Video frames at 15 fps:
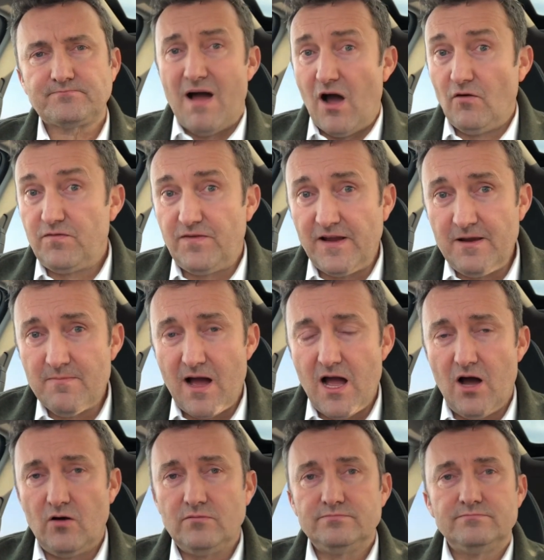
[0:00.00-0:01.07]
Male,
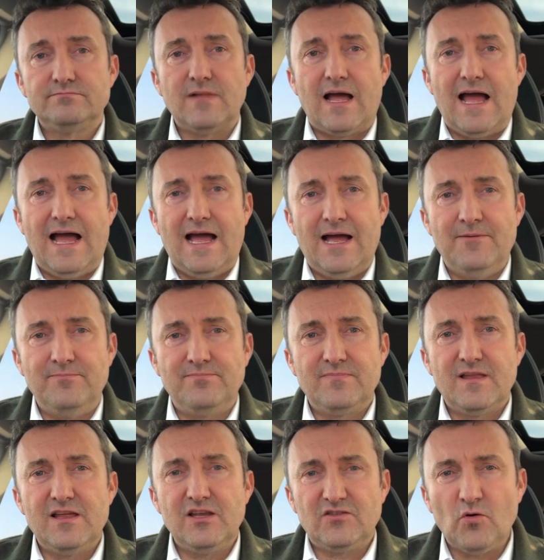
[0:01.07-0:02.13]
female? Um,